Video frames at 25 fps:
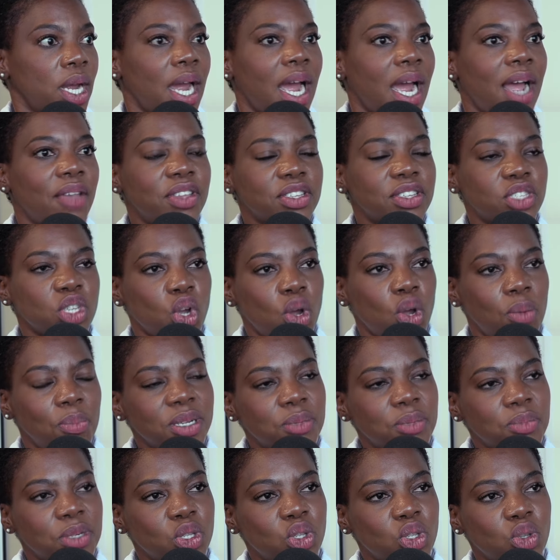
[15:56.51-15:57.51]
And there's a
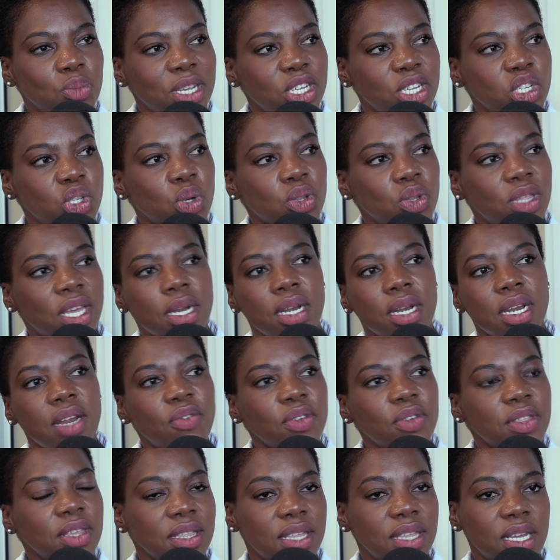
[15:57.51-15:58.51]
commitment to make sure that in
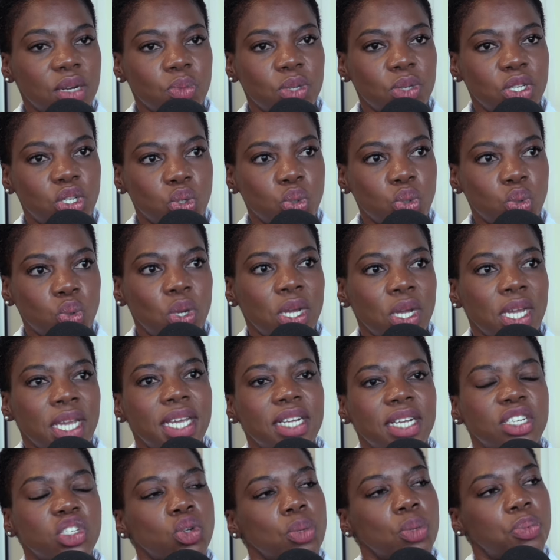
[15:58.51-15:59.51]
everything that we do, it is